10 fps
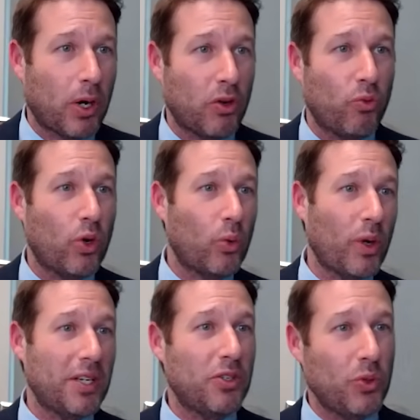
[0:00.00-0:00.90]
part of what
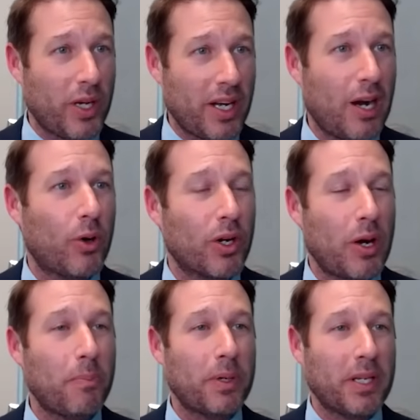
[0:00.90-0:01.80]
we do in our
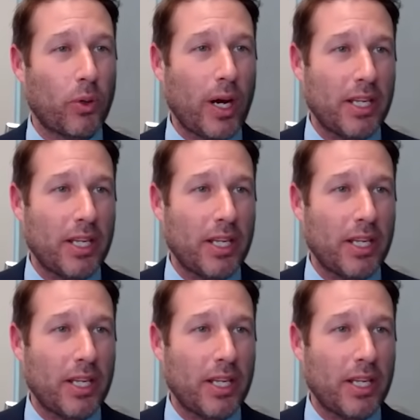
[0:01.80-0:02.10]
company, right,